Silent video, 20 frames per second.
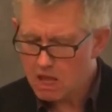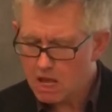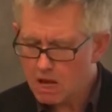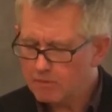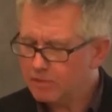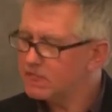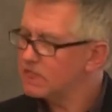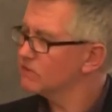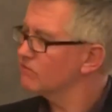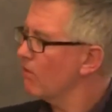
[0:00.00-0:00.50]

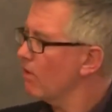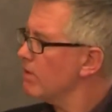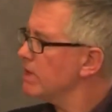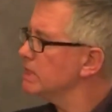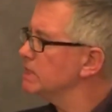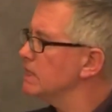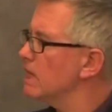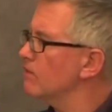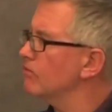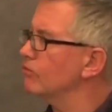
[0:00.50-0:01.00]
But it's very
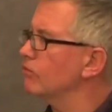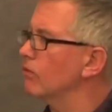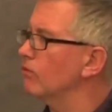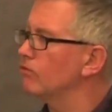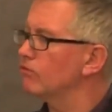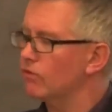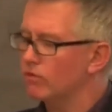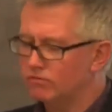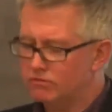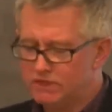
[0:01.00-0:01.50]
different
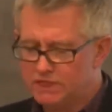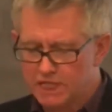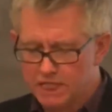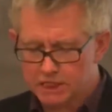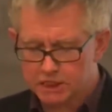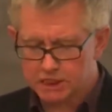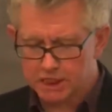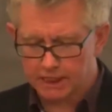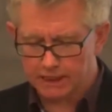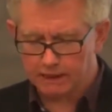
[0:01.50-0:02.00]
from
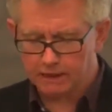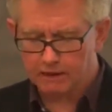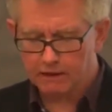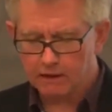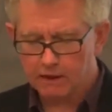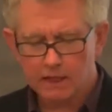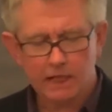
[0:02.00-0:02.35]
ditching